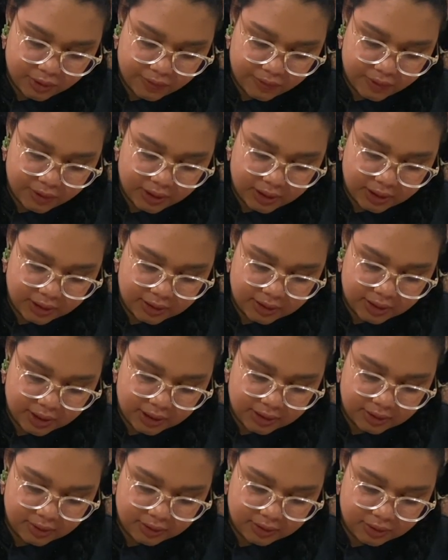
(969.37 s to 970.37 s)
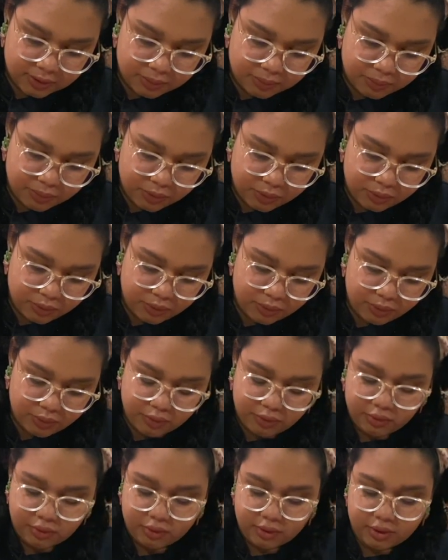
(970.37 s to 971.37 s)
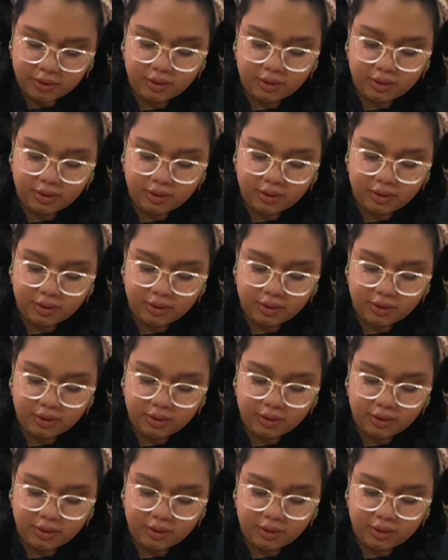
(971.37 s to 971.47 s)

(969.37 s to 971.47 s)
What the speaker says: everything's nice and smooth.